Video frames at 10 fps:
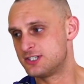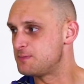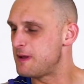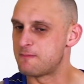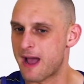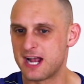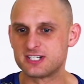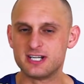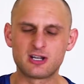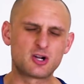just be
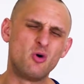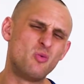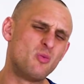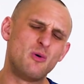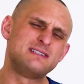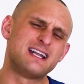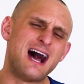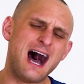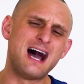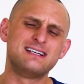passionate. Like, oh, is, it
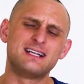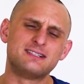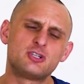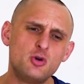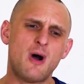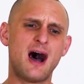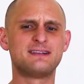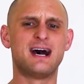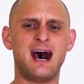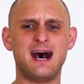hard, is it too
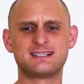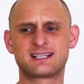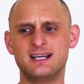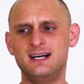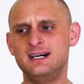hard to ask?